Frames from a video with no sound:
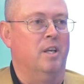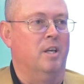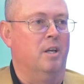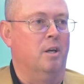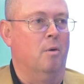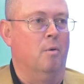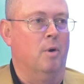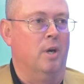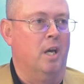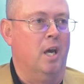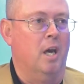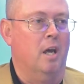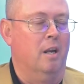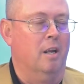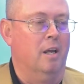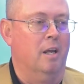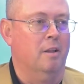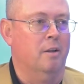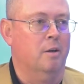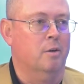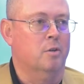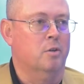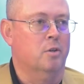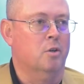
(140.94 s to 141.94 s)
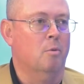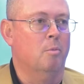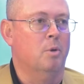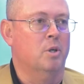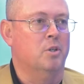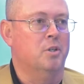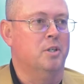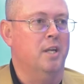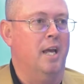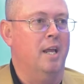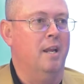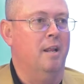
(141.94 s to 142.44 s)
going in, and there's so much
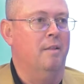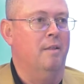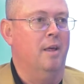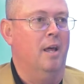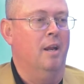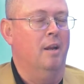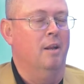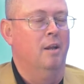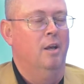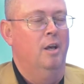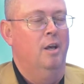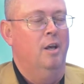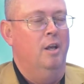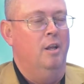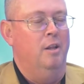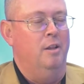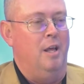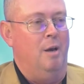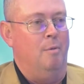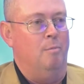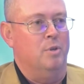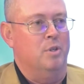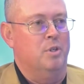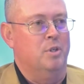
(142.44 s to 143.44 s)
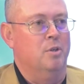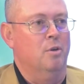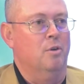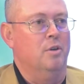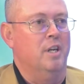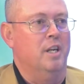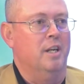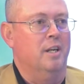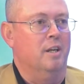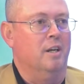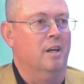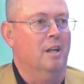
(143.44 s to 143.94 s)
data that that we still
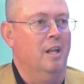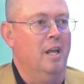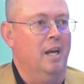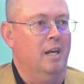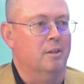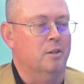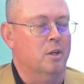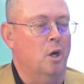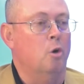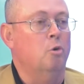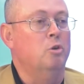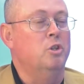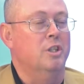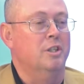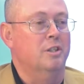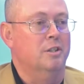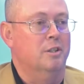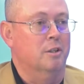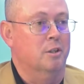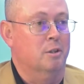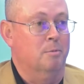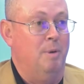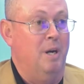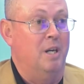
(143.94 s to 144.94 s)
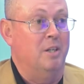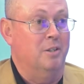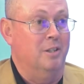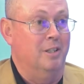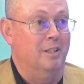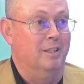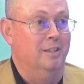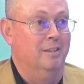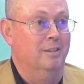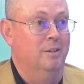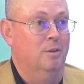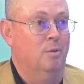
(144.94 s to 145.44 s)
need to collect, oceans especially.
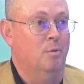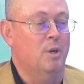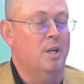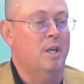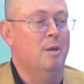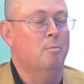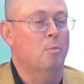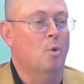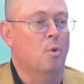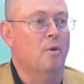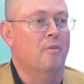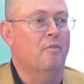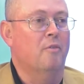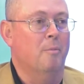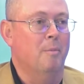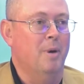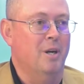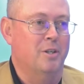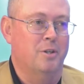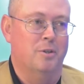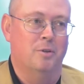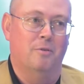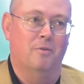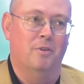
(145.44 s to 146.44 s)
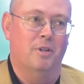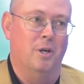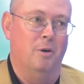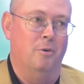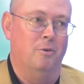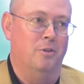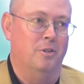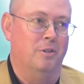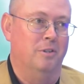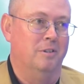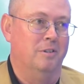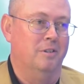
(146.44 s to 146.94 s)
We need more information over the
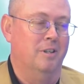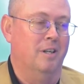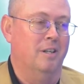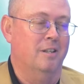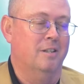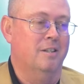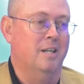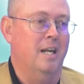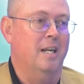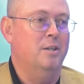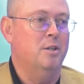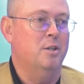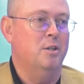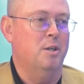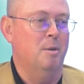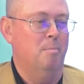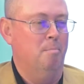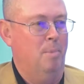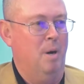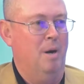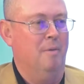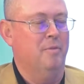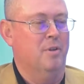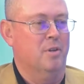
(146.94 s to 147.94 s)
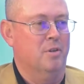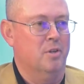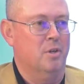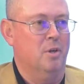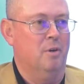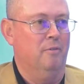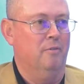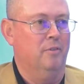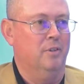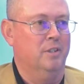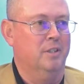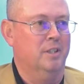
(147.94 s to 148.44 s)
oceans, and it's not just above the
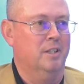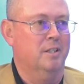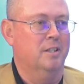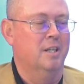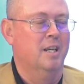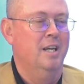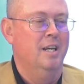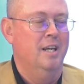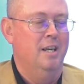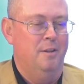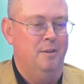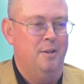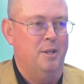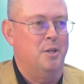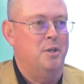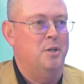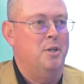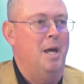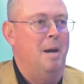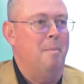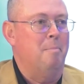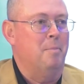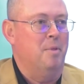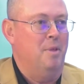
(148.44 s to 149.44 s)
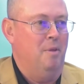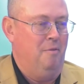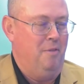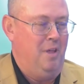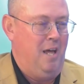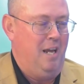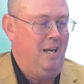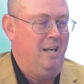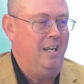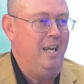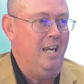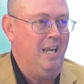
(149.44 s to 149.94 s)
surface, it's the depth of
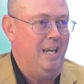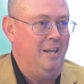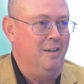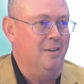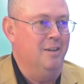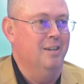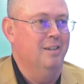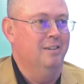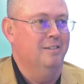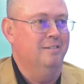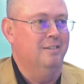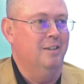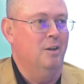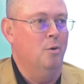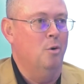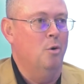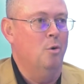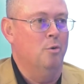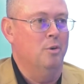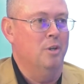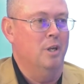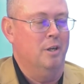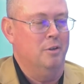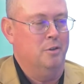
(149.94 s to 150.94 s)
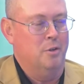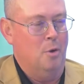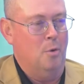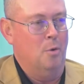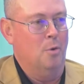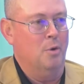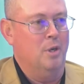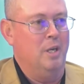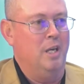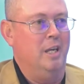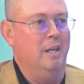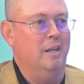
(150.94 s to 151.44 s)
that heat, the, whole, the
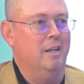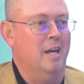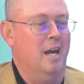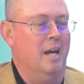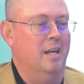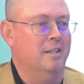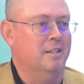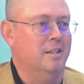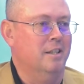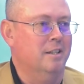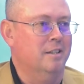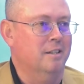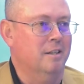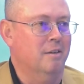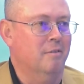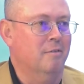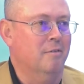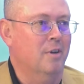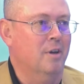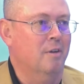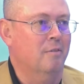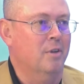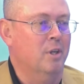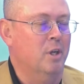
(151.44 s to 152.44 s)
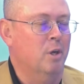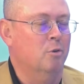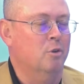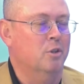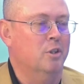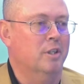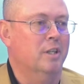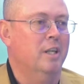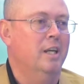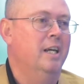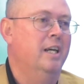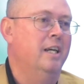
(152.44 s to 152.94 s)
total heat content of, of the
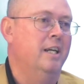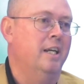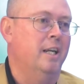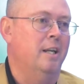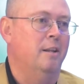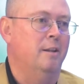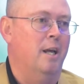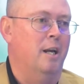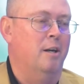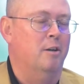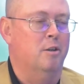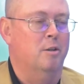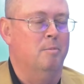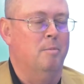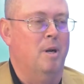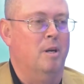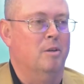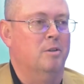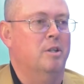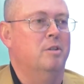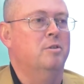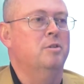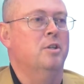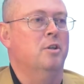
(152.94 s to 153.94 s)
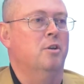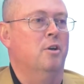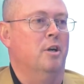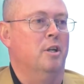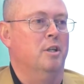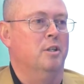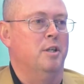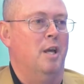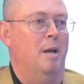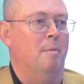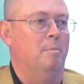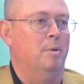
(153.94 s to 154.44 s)
ocean getting down to the models. Here's a good
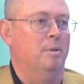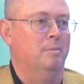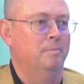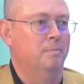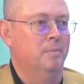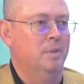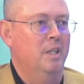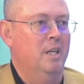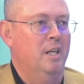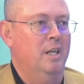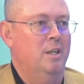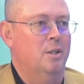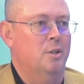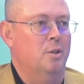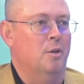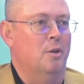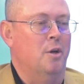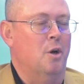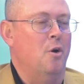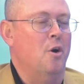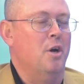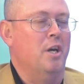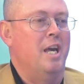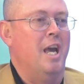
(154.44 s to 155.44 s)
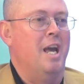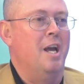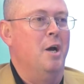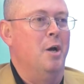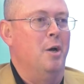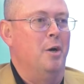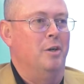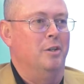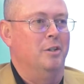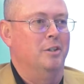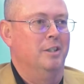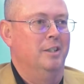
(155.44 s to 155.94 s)
example. So the hurricane
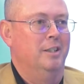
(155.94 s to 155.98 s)
hunters,